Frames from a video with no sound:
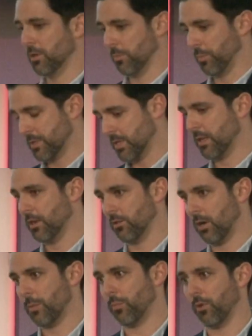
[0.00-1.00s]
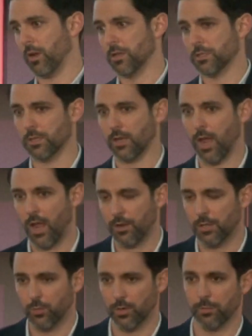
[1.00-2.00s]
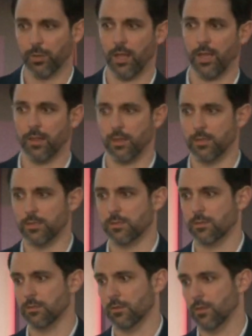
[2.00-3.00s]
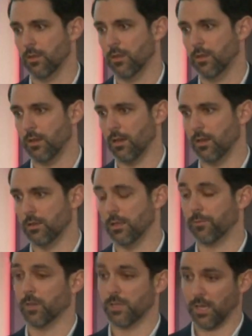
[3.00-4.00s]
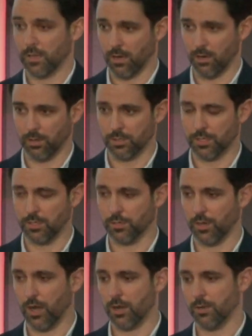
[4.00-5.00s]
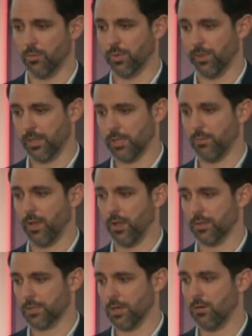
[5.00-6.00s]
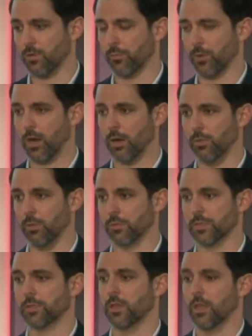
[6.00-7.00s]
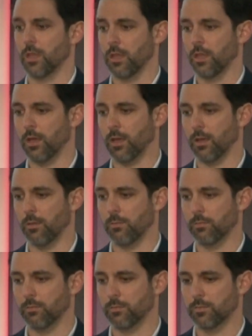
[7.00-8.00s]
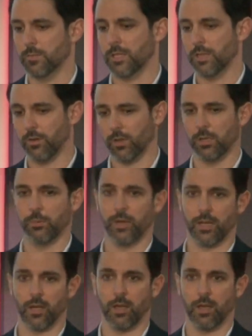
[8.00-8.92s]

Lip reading: your particular operation, how you would apply these different technologies, or how you would think about solving problems, to give it a little bit of